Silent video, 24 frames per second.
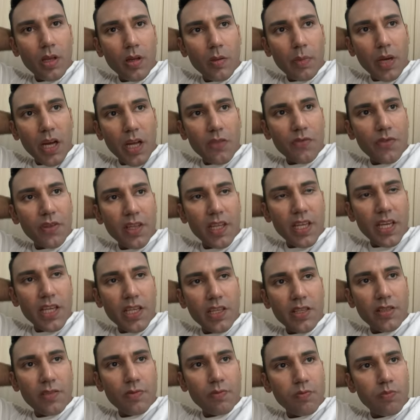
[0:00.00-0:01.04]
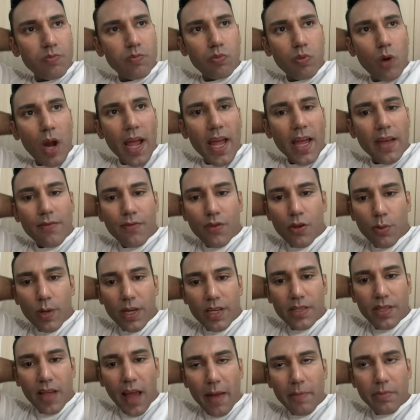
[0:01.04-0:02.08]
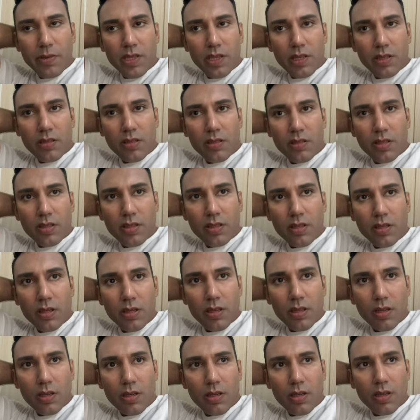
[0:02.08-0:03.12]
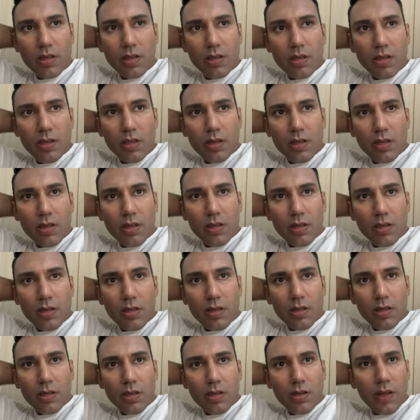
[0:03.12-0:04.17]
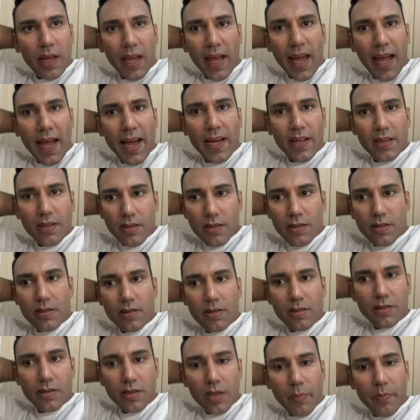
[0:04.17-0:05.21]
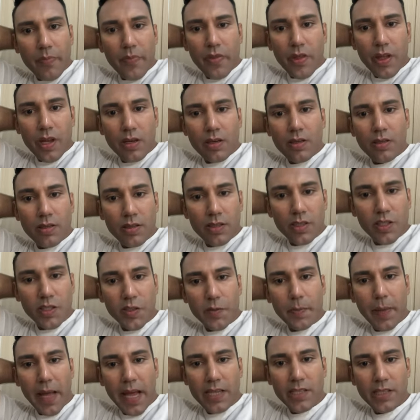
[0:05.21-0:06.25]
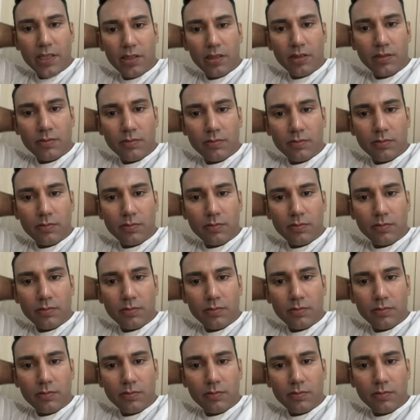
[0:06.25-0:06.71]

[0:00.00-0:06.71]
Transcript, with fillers: But as for these rare few exceptions, they had something special.